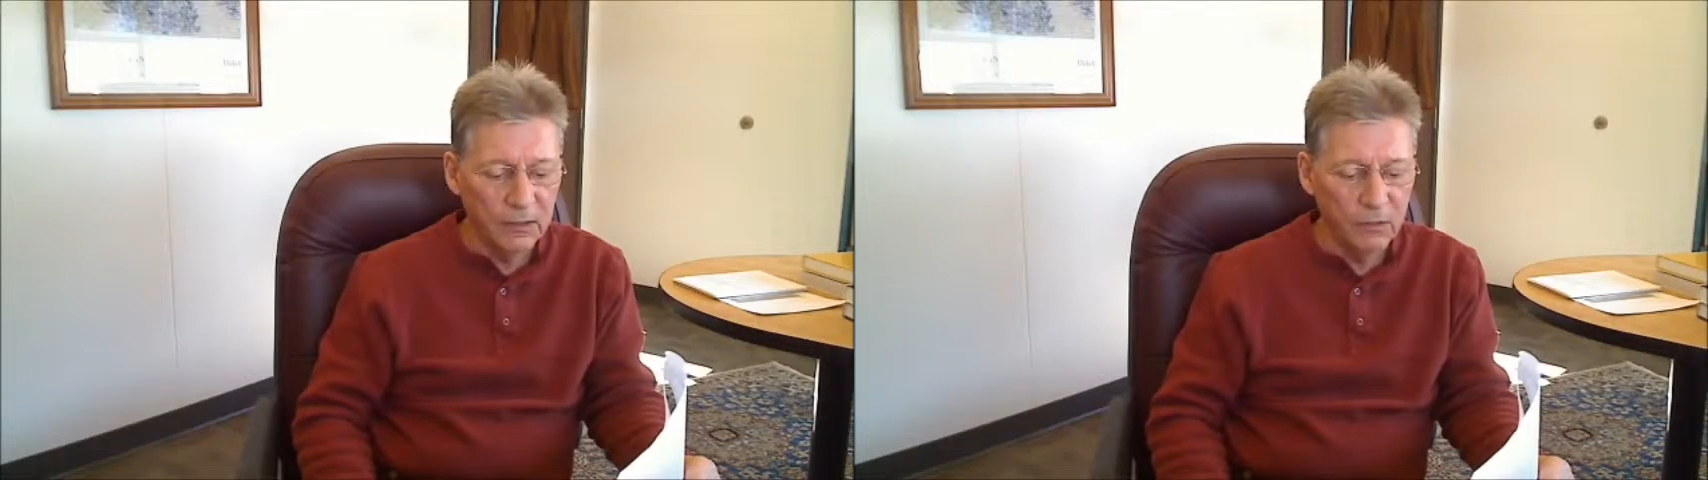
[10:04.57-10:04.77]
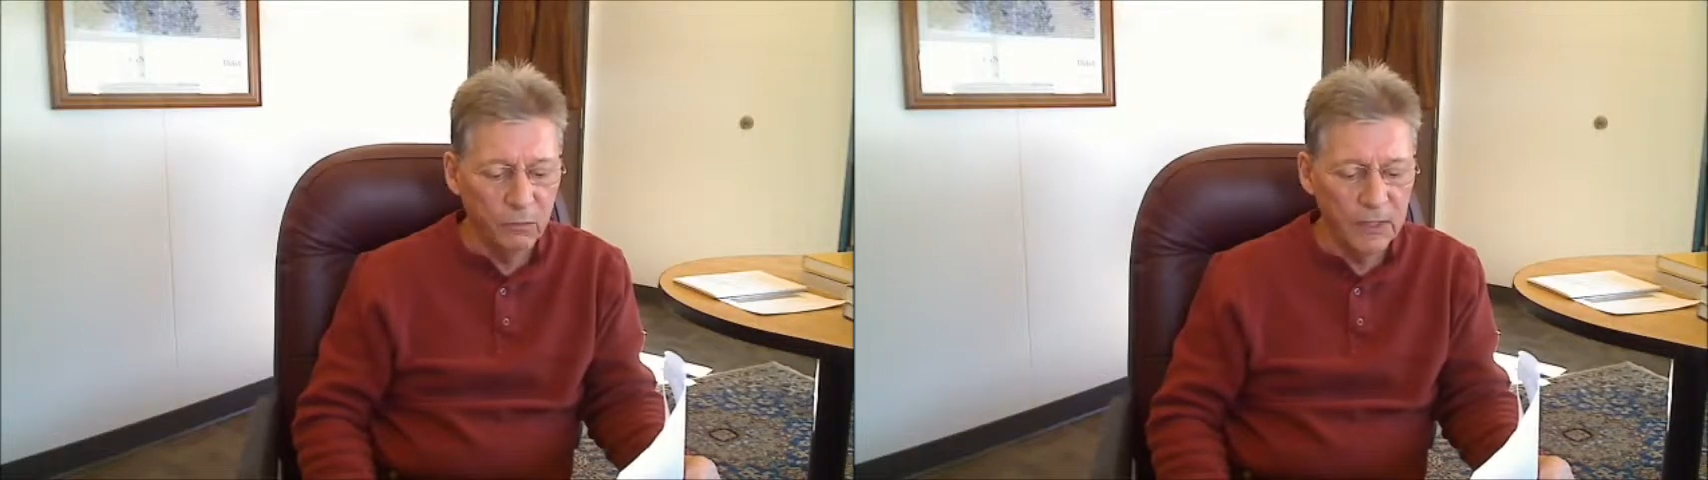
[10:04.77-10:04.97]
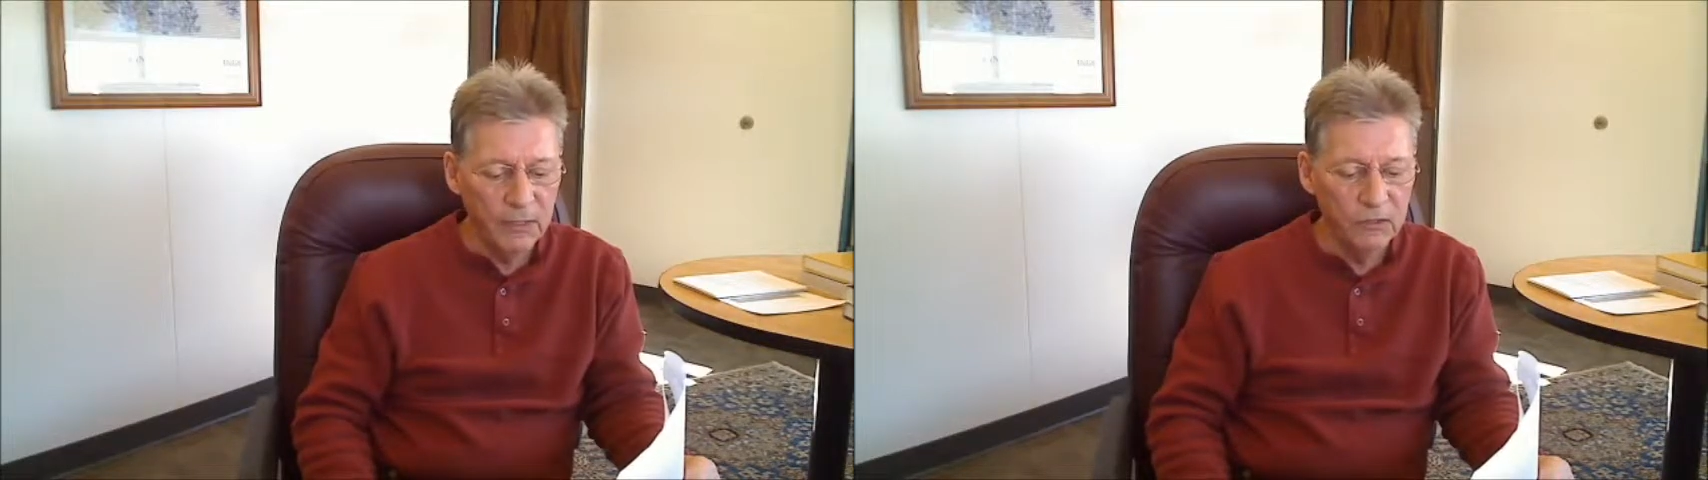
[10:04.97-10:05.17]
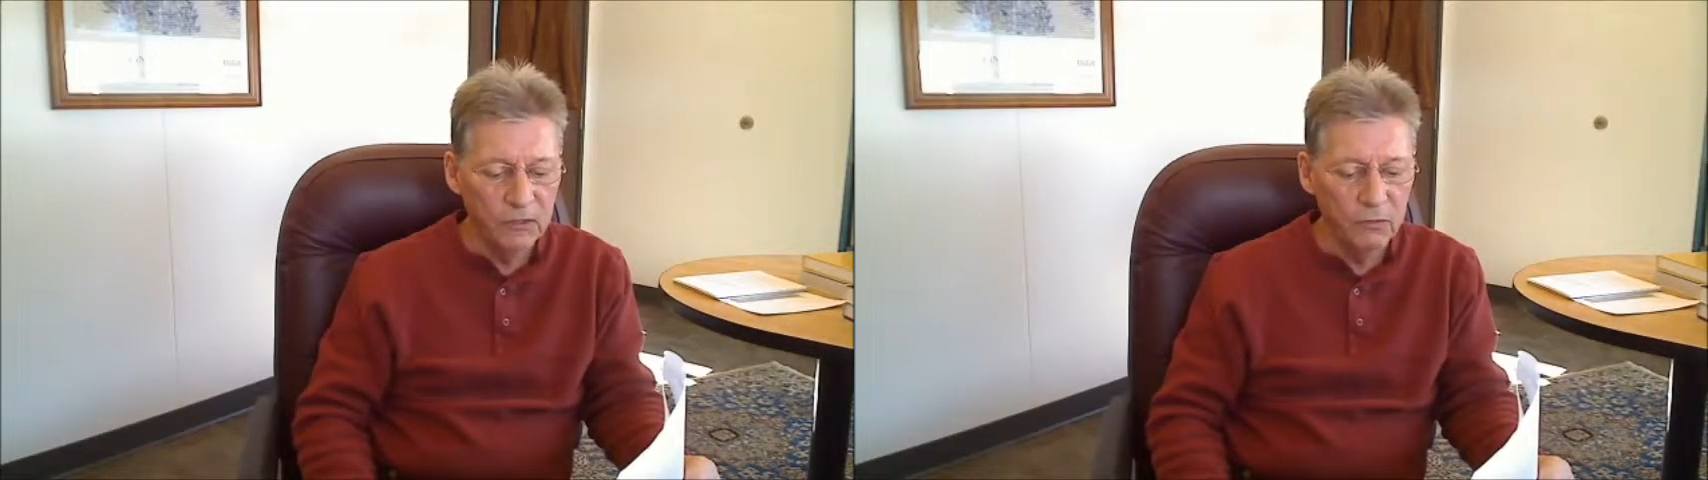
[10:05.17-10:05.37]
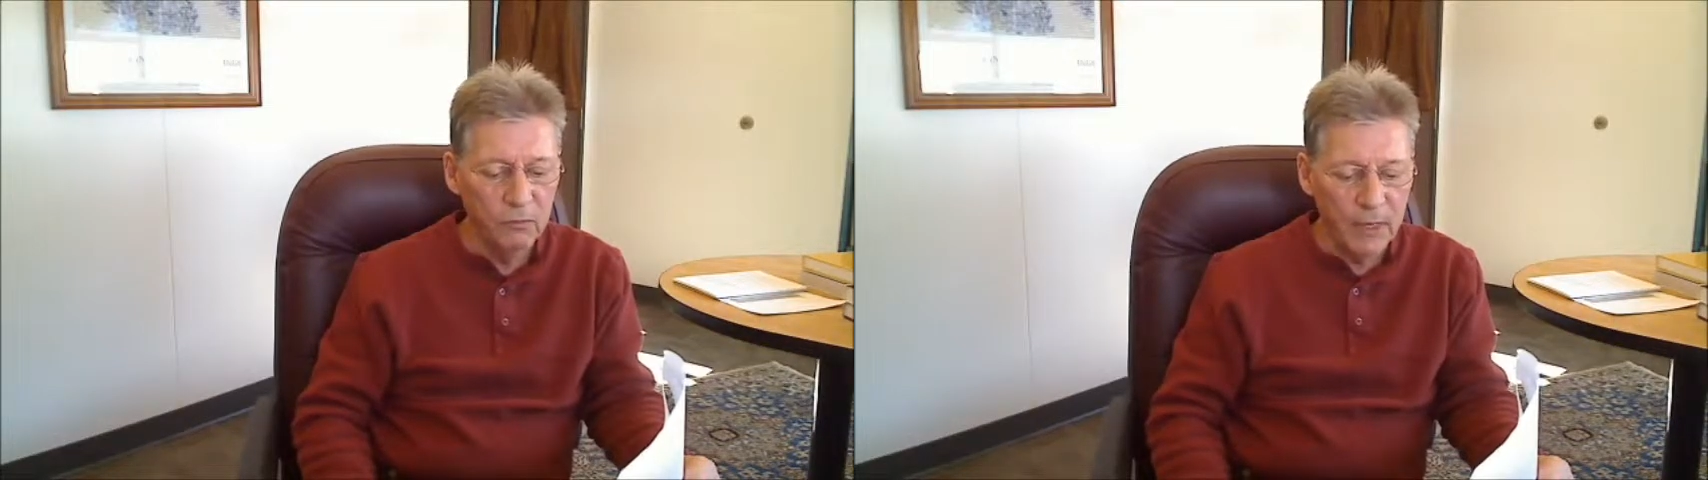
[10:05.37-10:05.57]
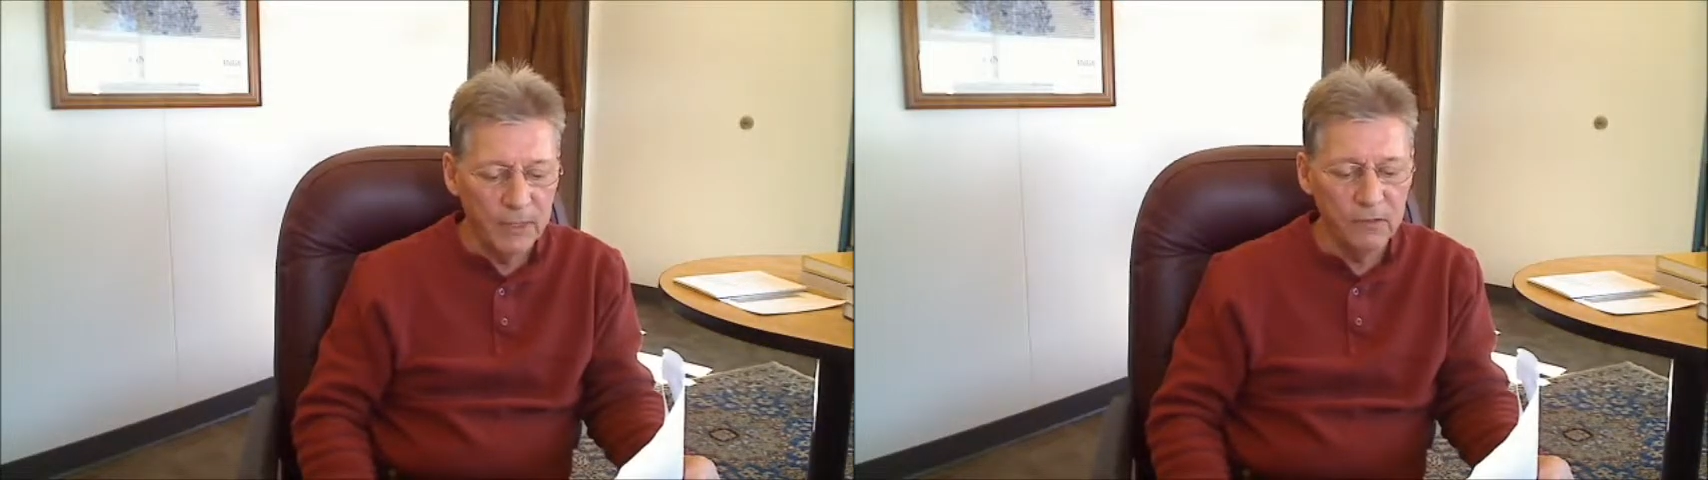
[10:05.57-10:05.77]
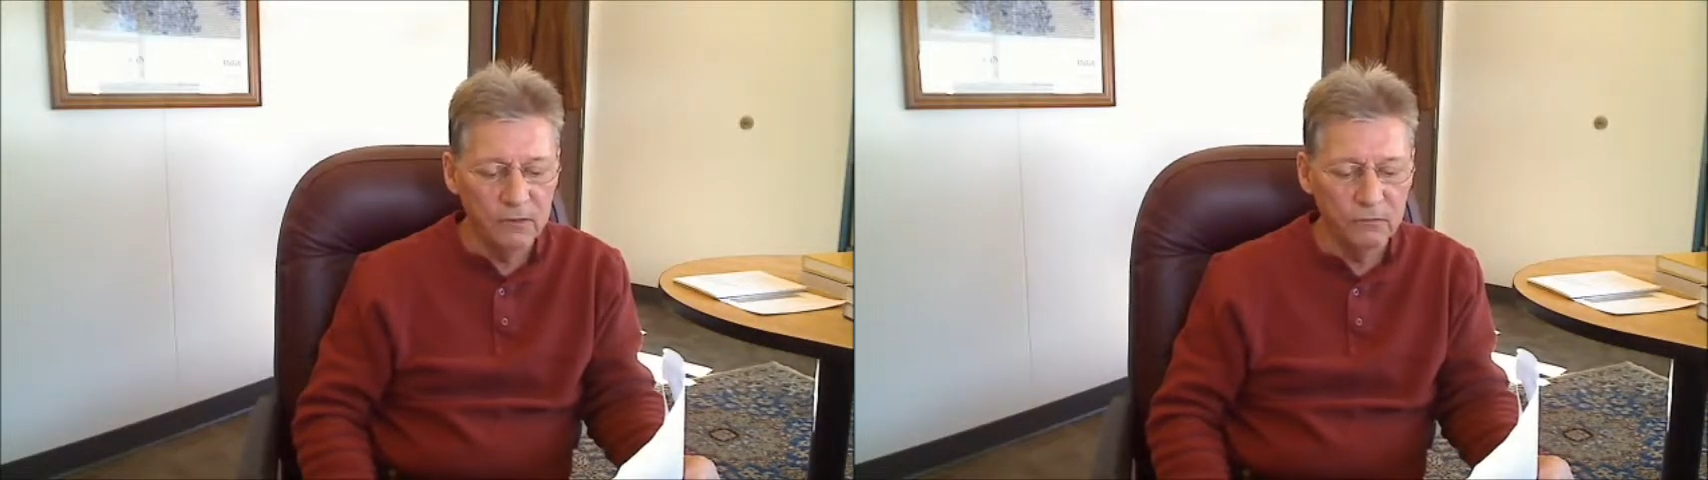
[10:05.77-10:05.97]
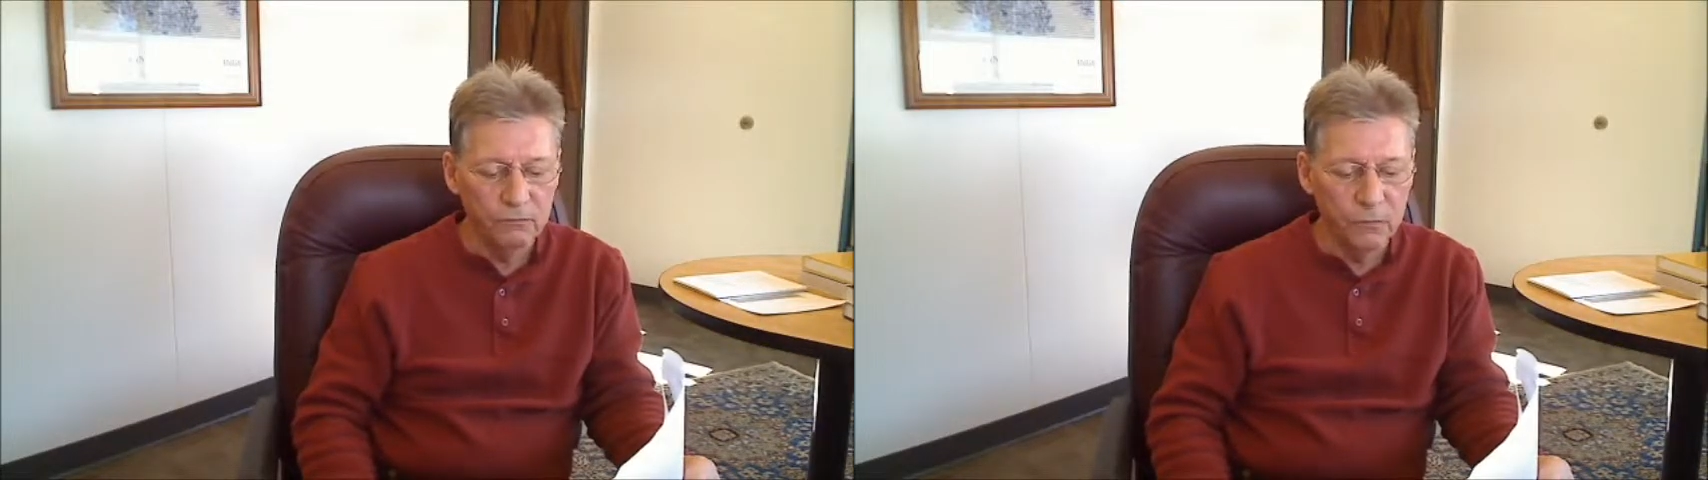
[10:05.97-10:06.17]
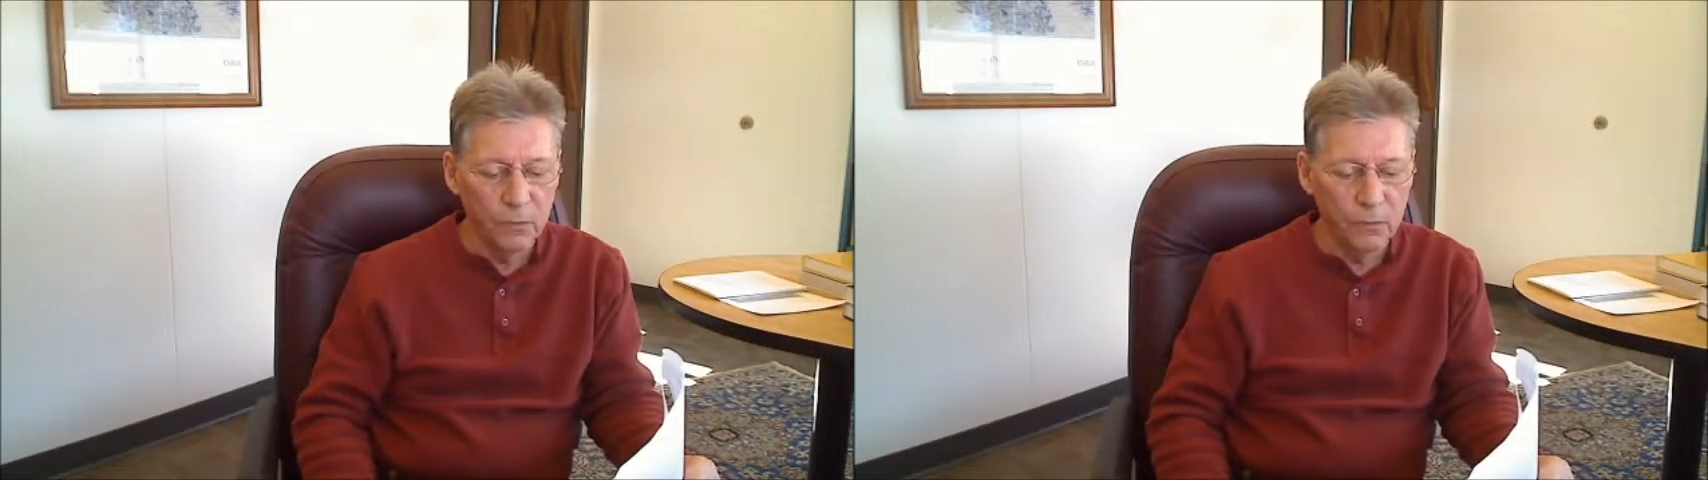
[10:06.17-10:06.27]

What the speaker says: equates to minus